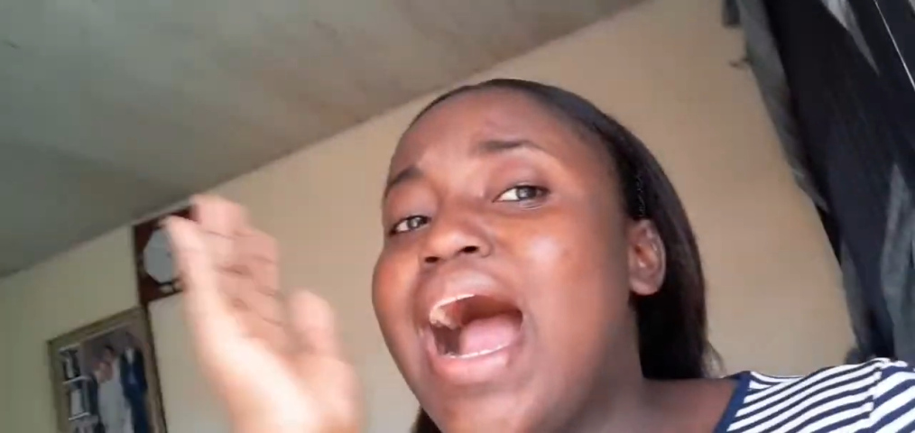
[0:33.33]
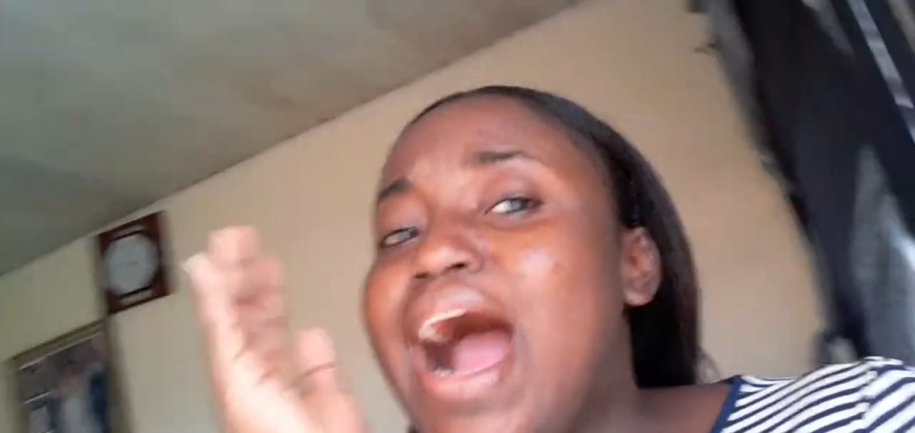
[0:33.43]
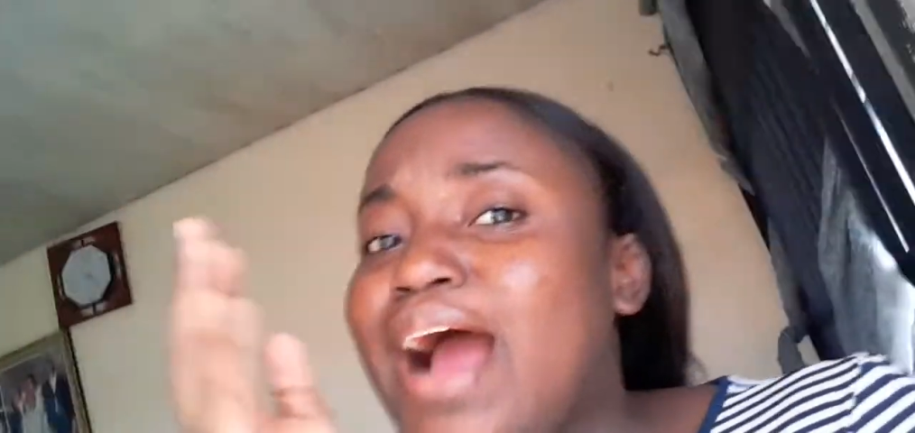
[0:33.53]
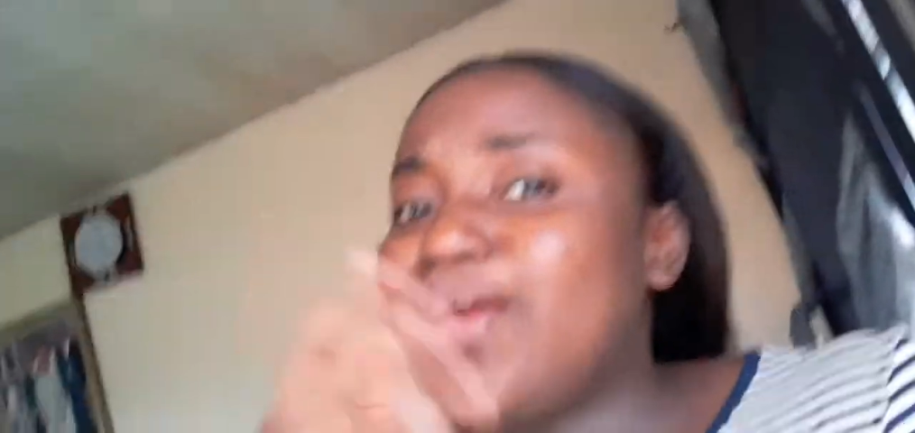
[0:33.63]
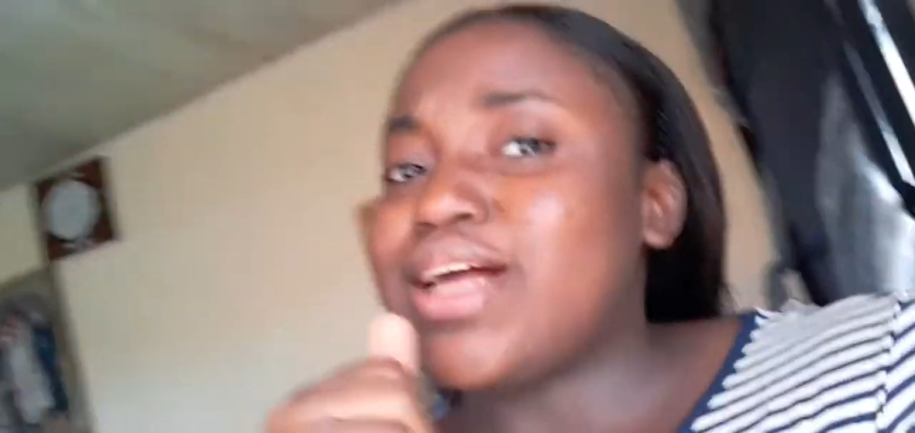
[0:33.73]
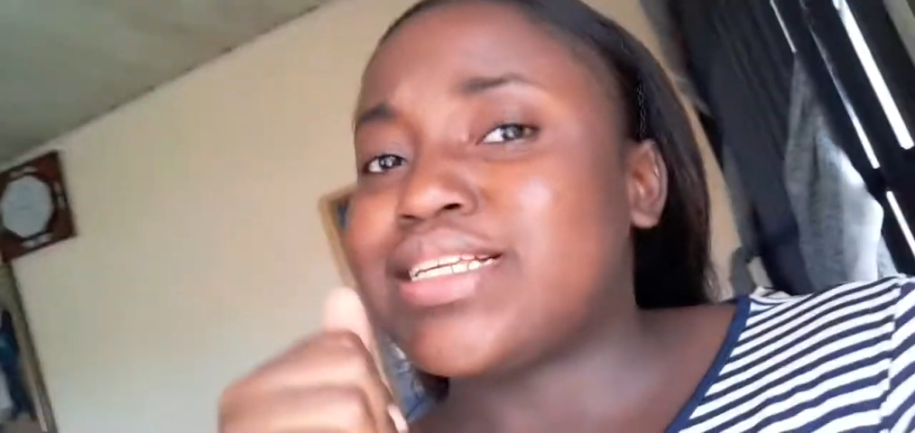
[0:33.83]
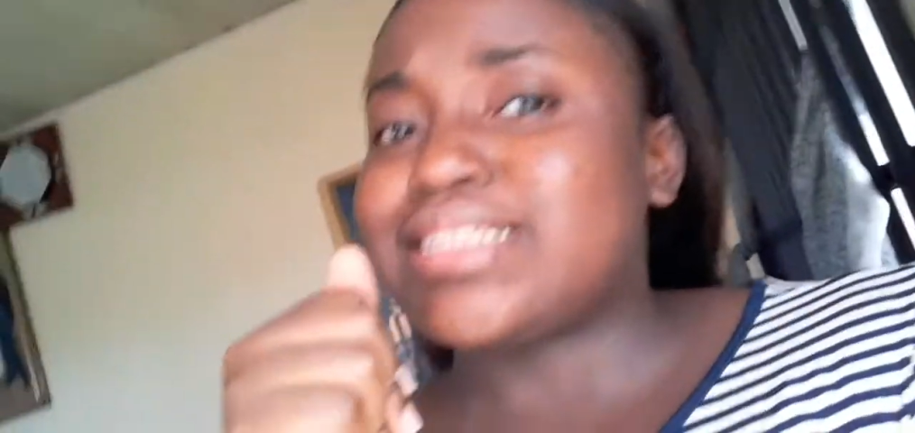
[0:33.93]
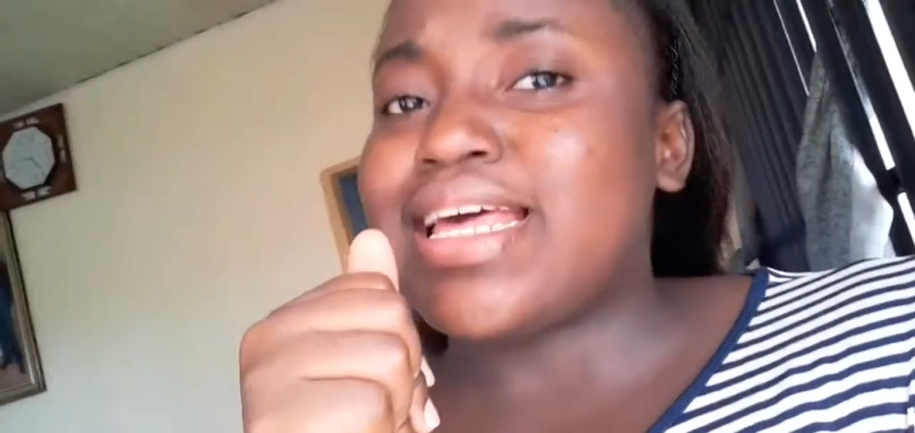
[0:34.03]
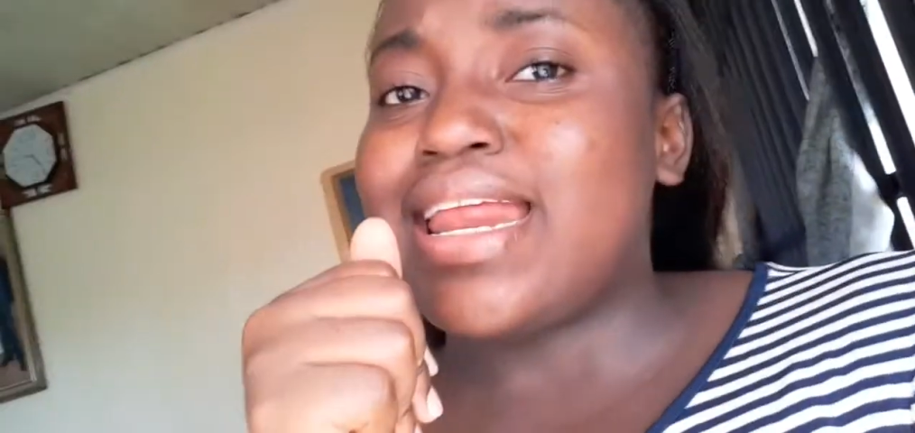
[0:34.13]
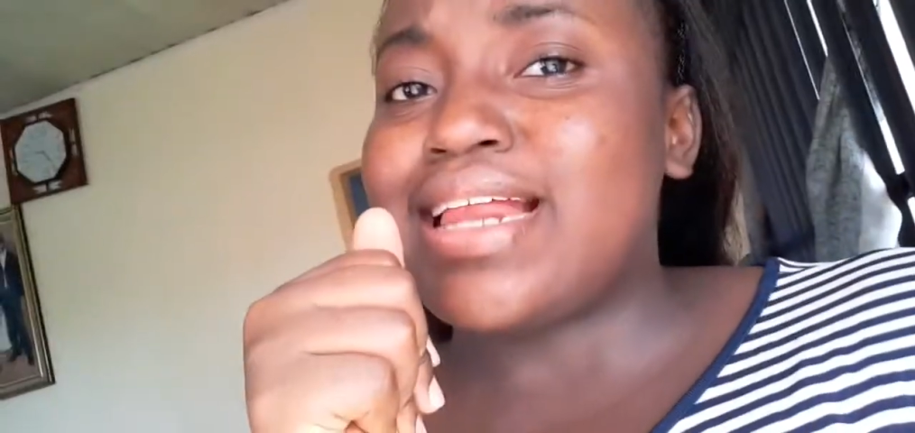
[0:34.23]
Are you as
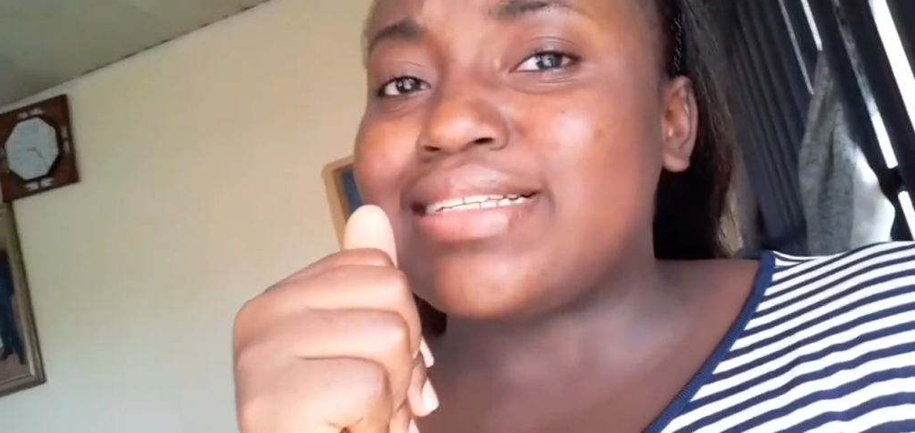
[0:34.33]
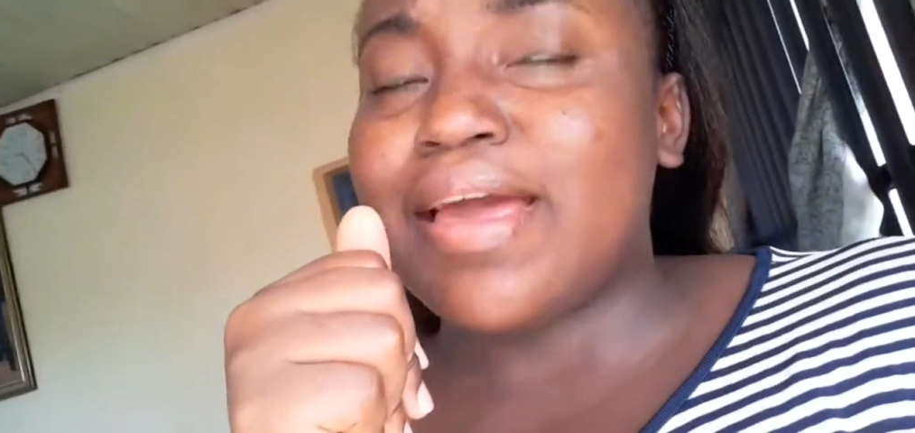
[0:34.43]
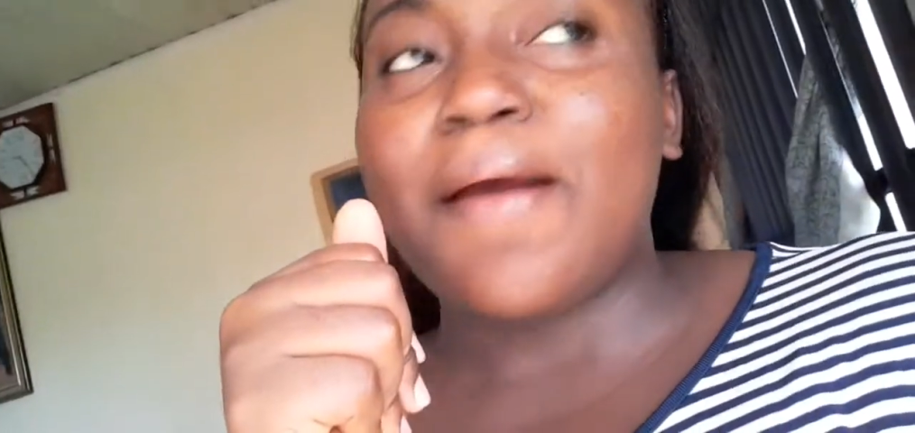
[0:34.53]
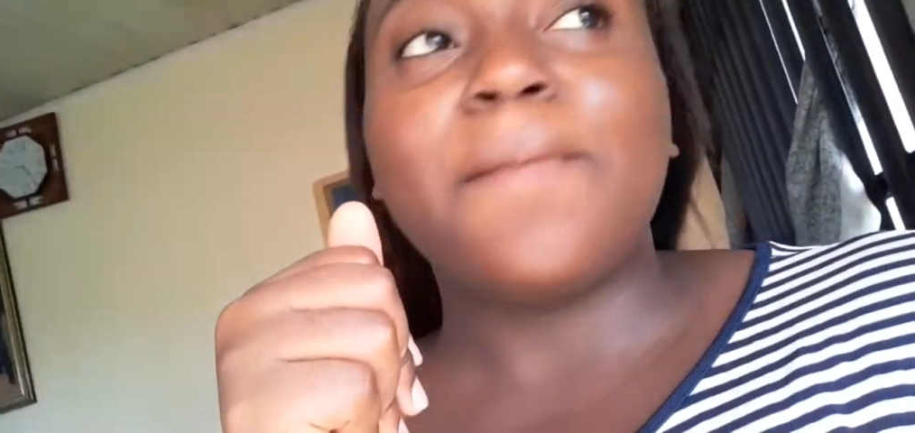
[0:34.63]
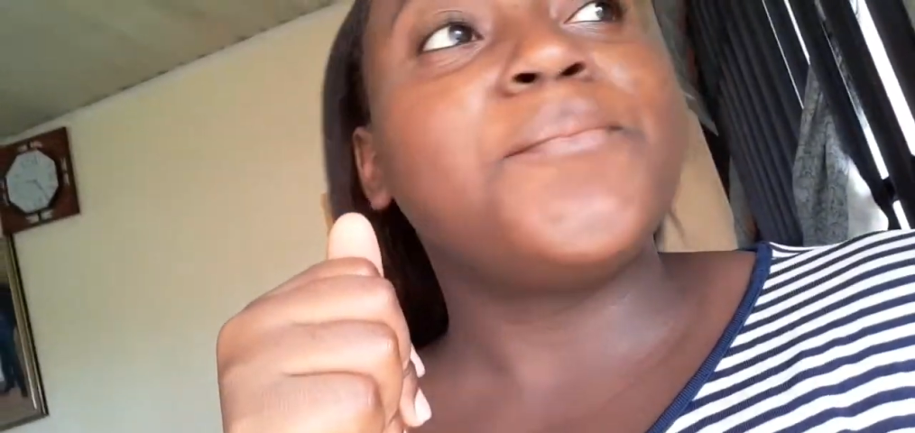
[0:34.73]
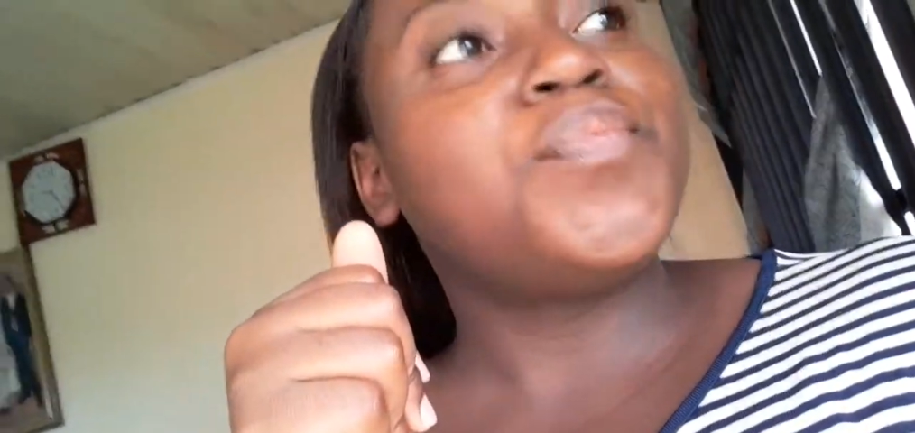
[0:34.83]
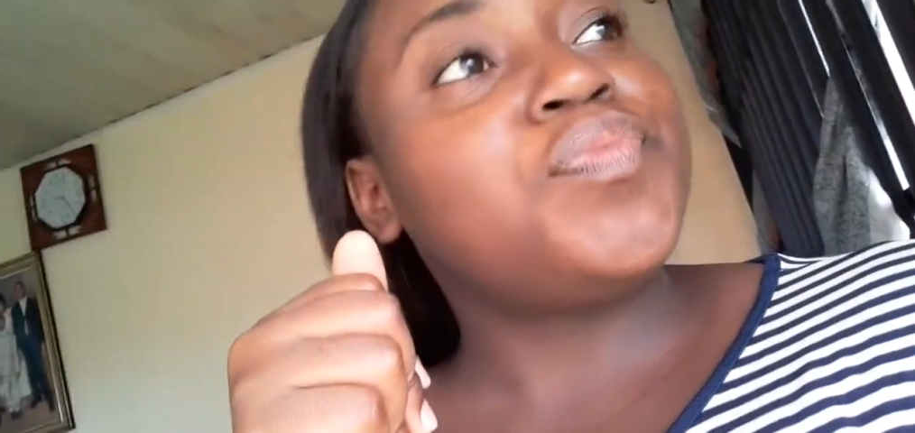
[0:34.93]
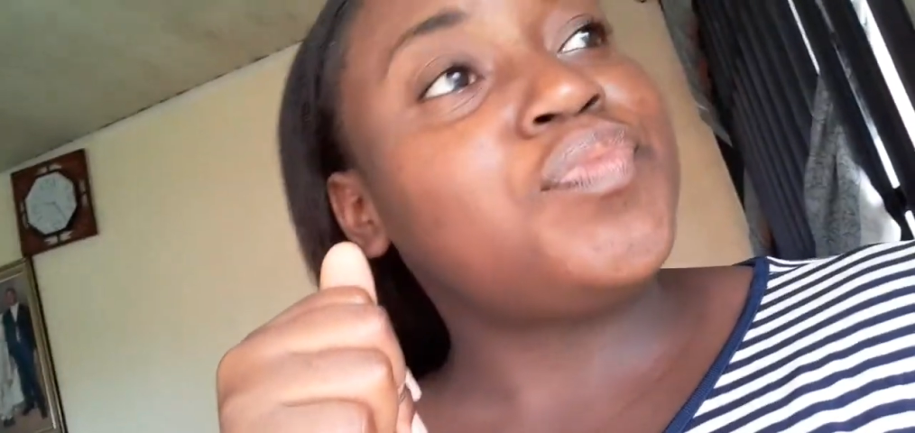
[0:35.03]
excited as I am?